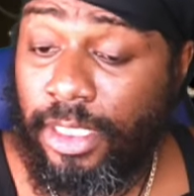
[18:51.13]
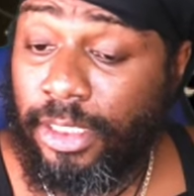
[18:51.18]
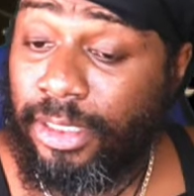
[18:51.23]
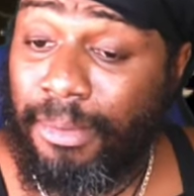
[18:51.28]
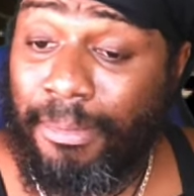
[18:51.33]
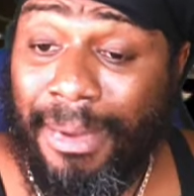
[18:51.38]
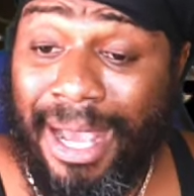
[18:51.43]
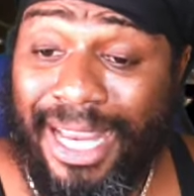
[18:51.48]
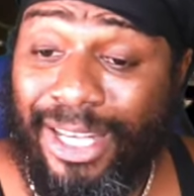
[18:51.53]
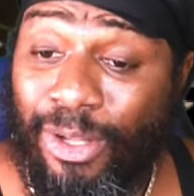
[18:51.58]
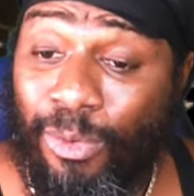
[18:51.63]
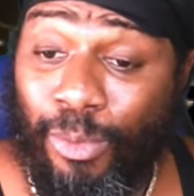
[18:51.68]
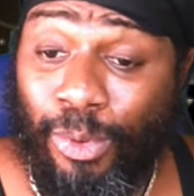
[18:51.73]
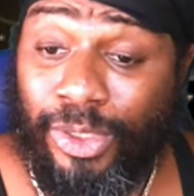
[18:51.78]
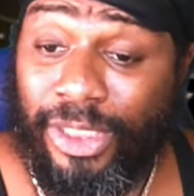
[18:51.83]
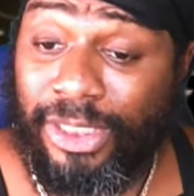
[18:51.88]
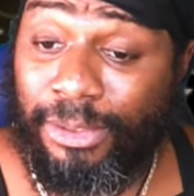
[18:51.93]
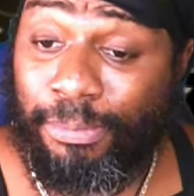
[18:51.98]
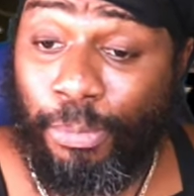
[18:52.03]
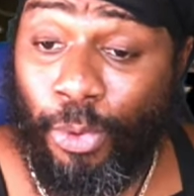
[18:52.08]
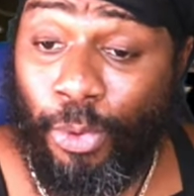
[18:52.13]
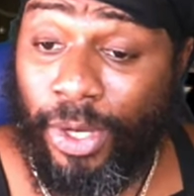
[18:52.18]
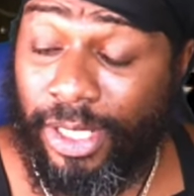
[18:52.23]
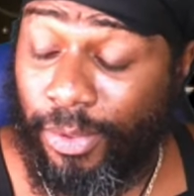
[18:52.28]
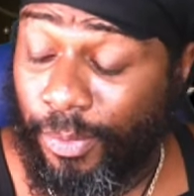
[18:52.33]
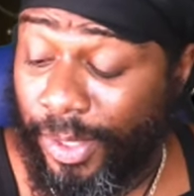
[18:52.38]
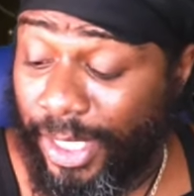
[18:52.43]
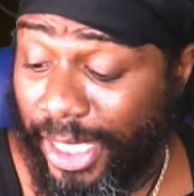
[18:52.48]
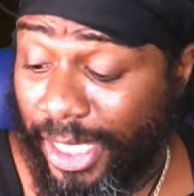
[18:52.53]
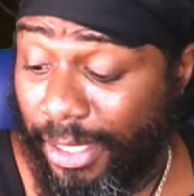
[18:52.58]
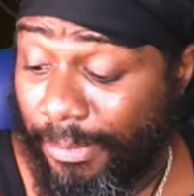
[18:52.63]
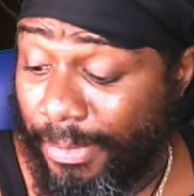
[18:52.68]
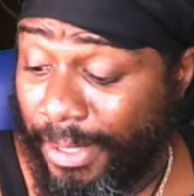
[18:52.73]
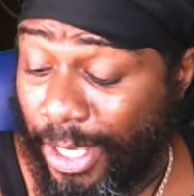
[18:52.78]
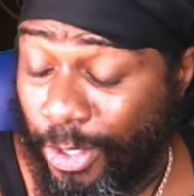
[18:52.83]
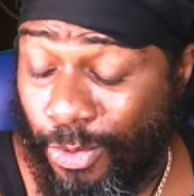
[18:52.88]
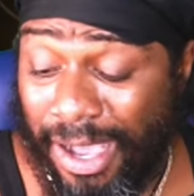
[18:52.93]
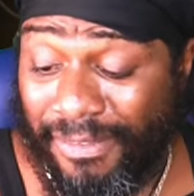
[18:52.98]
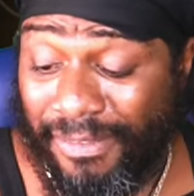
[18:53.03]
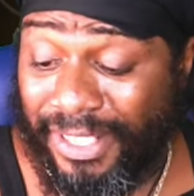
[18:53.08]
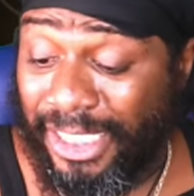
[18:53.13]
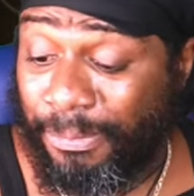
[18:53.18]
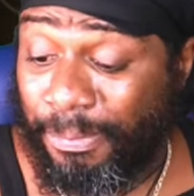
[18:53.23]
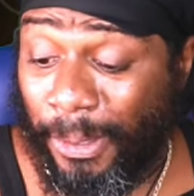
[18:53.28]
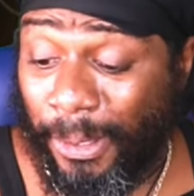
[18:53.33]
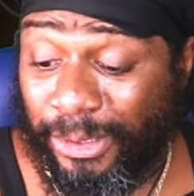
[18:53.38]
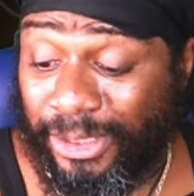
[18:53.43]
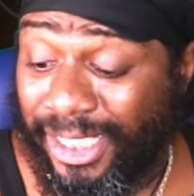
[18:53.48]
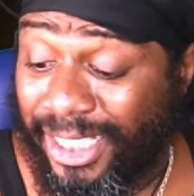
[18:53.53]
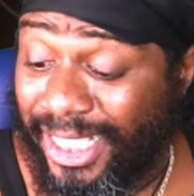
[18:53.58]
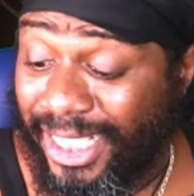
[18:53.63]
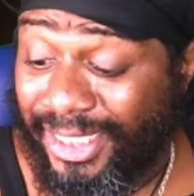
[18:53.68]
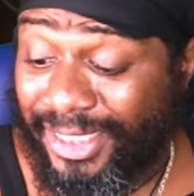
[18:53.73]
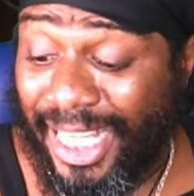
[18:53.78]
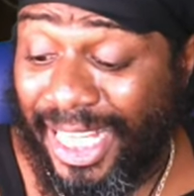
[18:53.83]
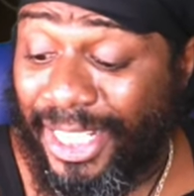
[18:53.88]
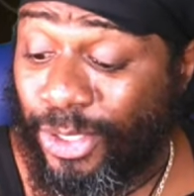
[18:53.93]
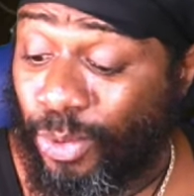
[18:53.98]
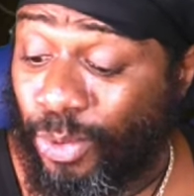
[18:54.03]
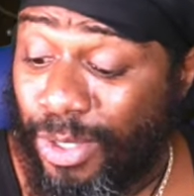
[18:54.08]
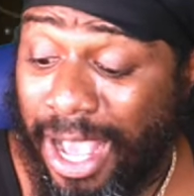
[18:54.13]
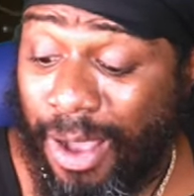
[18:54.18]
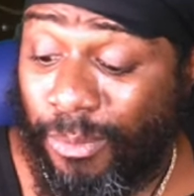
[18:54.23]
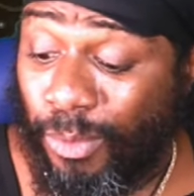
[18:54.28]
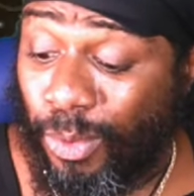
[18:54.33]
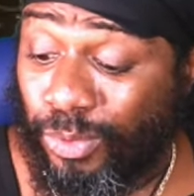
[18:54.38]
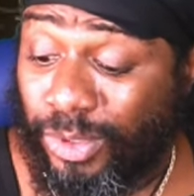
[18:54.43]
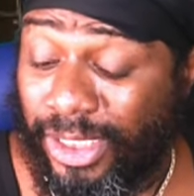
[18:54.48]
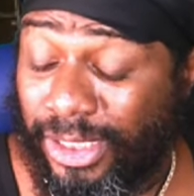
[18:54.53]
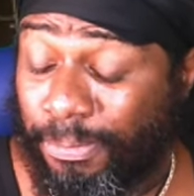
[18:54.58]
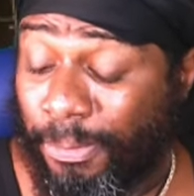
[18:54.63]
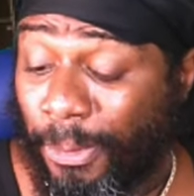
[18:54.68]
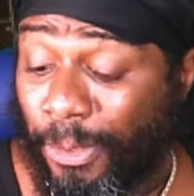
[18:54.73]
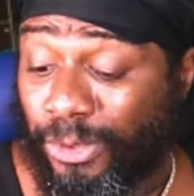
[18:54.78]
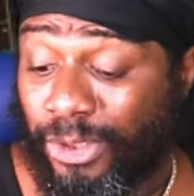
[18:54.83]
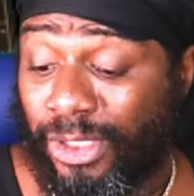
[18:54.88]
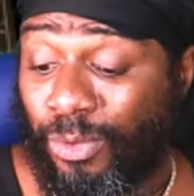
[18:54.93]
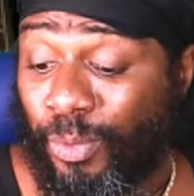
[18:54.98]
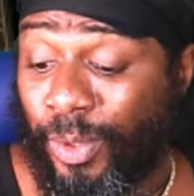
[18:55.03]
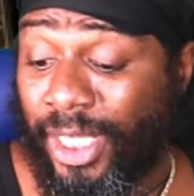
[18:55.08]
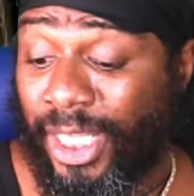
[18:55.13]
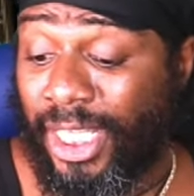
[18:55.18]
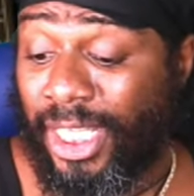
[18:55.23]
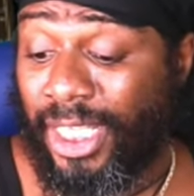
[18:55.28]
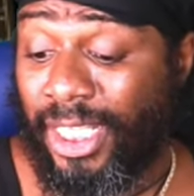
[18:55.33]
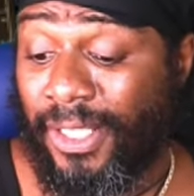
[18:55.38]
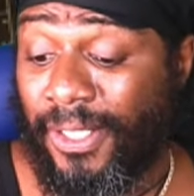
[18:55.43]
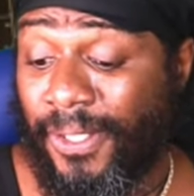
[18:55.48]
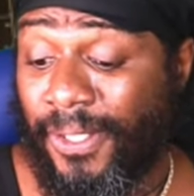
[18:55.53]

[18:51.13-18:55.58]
Somebody don't want this boy to win, man. Whoever this person is, they do not want this person to win.